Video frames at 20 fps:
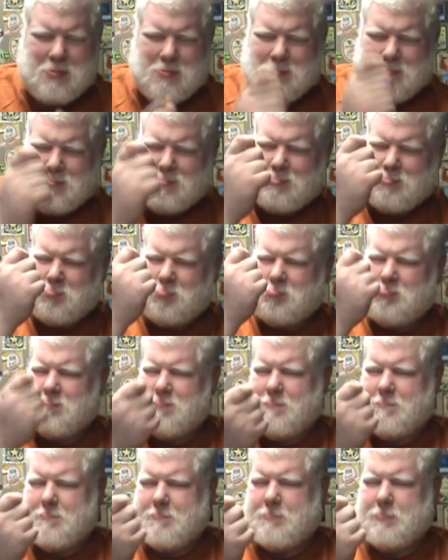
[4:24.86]

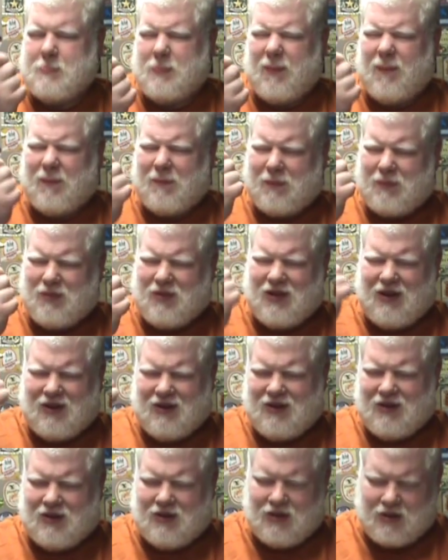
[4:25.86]

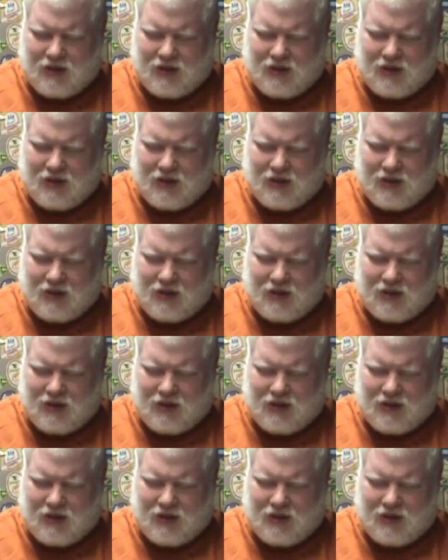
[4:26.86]
(silence)